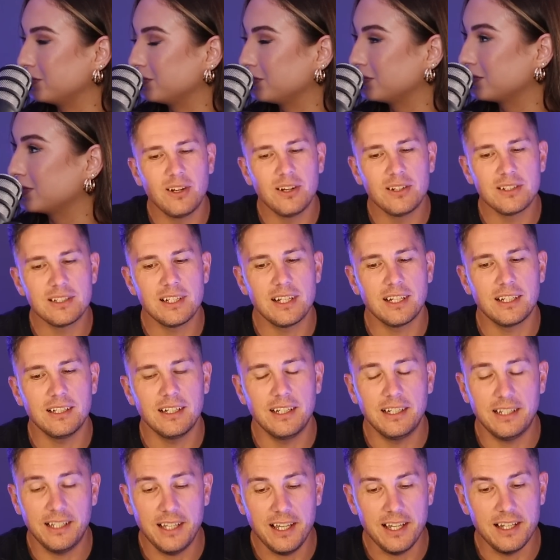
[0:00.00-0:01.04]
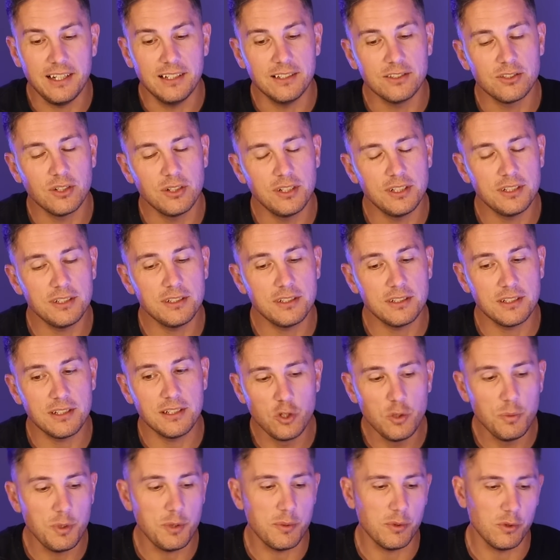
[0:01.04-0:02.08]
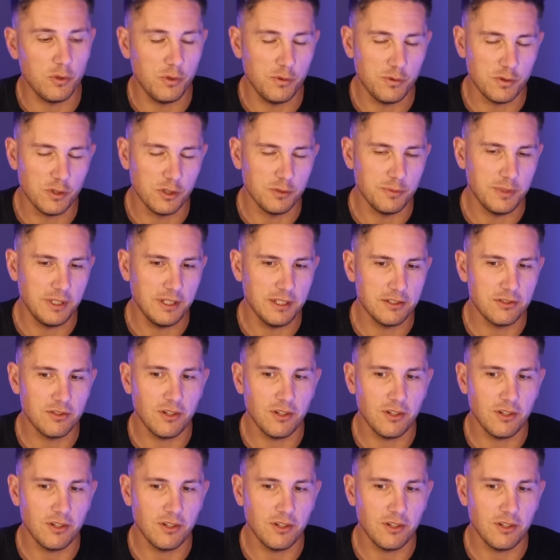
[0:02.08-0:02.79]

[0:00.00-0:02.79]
So I was like, again, so this is two people who've told me this.